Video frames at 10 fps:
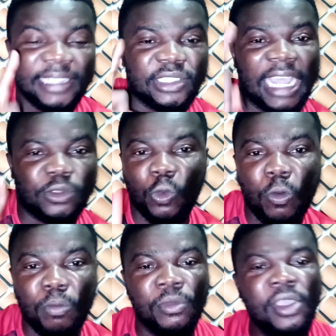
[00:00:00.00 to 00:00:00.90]
match at
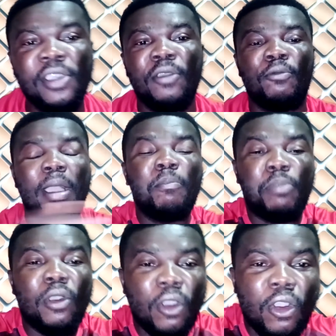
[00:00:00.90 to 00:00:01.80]
home wa
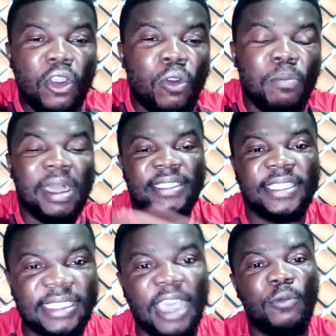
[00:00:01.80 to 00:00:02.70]
bo all who
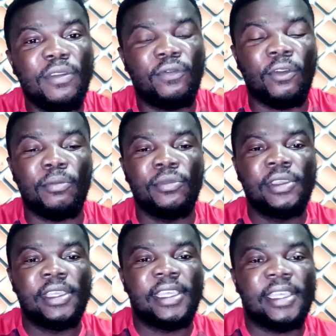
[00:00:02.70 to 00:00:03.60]
matches away from
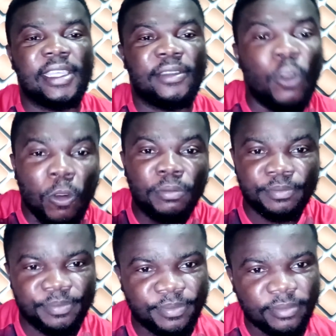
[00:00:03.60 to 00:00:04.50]
home
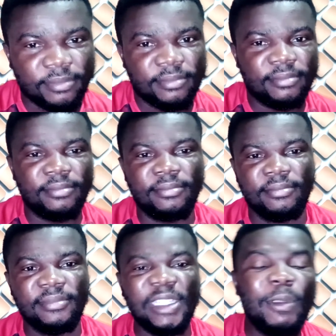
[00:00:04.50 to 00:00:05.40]

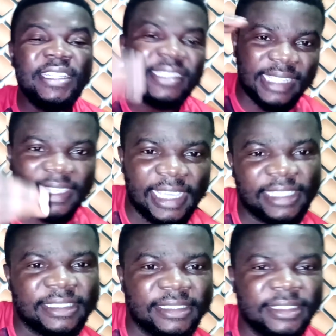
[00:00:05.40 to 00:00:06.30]
now we this
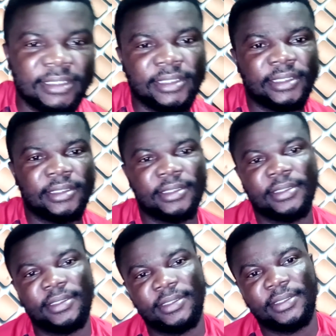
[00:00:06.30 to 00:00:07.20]
second
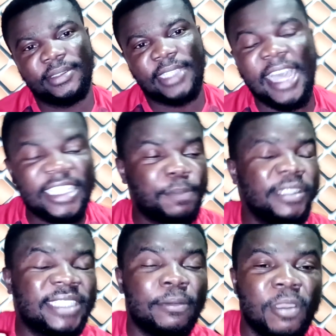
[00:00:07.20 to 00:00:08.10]
at a
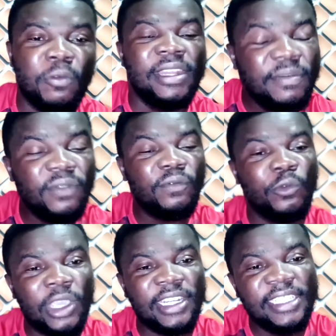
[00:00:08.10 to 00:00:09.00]
point time we
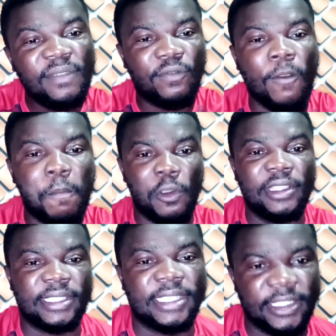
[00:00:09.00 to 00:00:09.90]
were leading 4
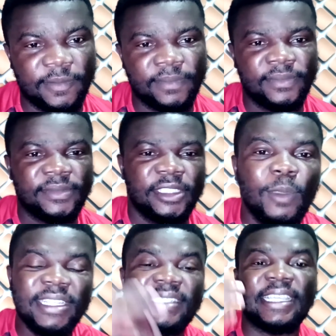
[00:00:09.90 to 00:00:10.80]
points now
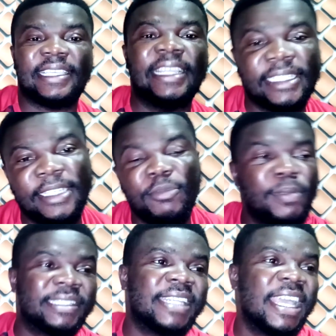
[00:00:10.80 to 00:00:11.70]
we this second mo
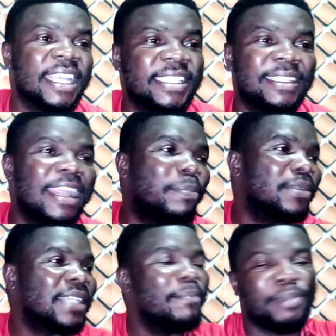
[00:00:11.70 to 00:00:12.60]
bet say ka say
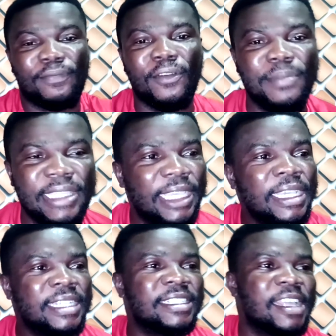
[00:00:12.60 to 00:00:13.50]
9% perform ye
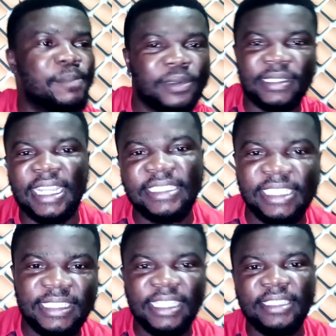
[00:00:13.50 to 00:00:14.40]
9%
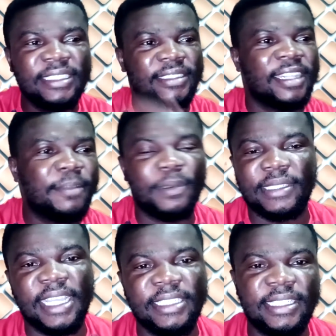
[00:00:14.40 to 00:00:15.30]
nye see
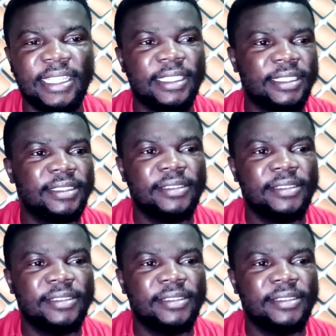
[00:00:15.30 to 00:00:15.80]
9% nye see